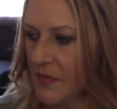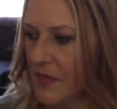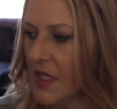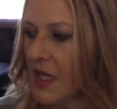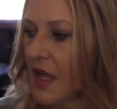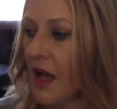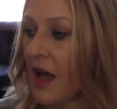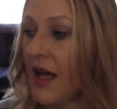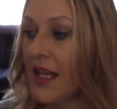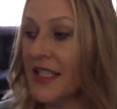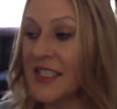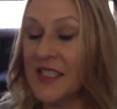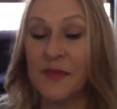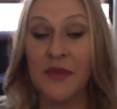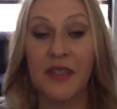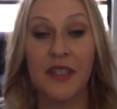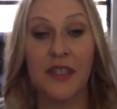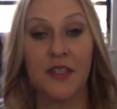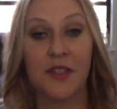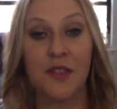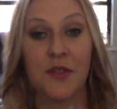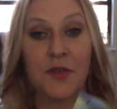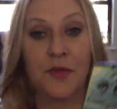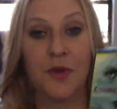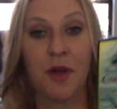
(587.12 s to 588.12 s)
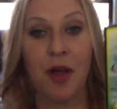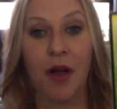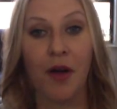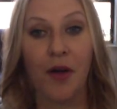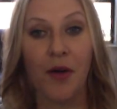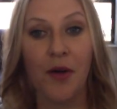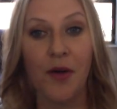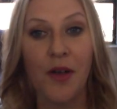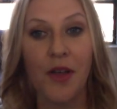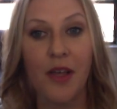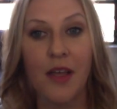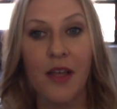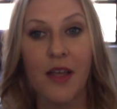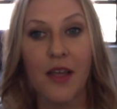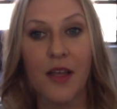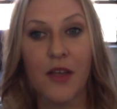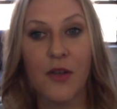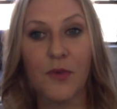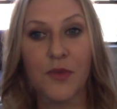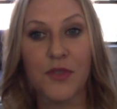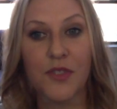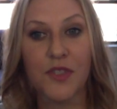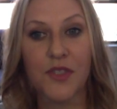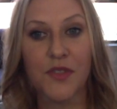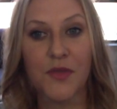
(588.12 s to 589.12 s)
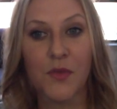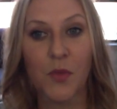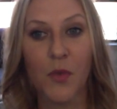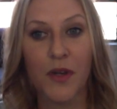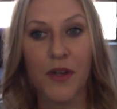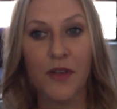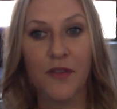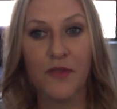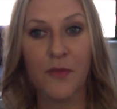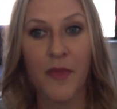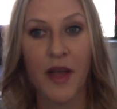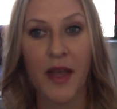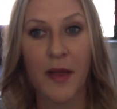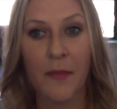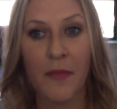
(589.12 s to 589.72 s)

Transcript: Cosmic Tarot, which is one of my